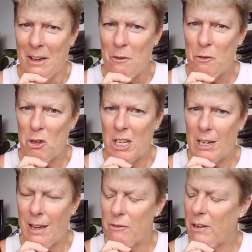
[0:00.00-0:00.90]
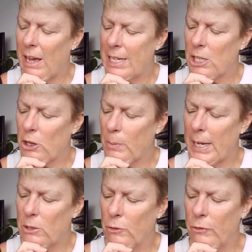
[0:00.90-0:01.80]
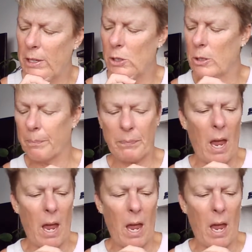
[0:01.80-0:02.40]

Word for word: falling like flies on the battlefield.